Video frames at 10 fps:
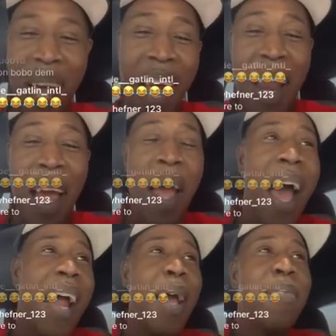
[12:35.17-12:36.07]
At, the,
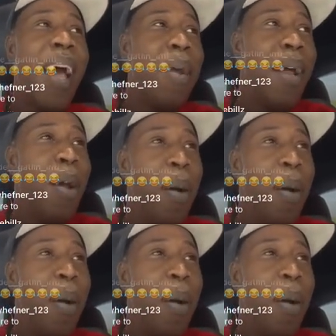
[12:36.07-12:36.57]
at them time, they